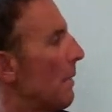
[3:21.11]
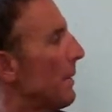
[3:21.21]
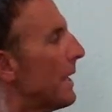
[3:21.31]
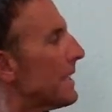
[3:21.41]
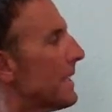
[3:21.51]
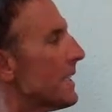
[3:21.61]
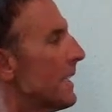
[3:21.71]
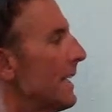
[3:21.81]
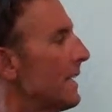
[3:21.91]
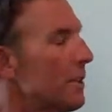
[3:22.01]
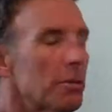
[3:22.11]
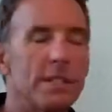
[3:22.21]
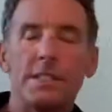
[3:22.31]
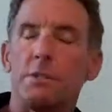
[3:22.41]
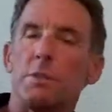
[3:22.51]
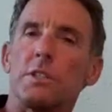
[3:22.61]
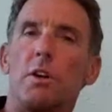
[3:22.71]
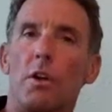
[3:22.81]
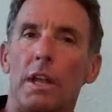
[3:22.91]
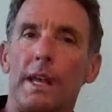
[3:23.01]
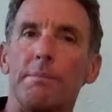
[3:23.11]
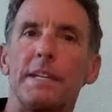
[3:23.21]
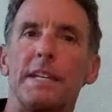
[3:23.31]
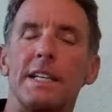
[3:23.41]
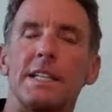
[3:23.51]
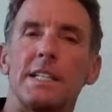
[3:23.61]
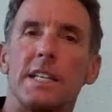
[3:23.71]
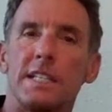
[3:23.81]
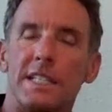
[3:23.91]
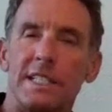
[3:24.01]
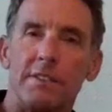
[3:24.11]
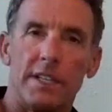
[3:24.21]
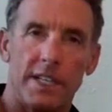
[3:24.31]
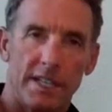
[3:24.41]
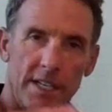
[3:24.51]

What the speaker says: because this increases what's called leptin insensitivity.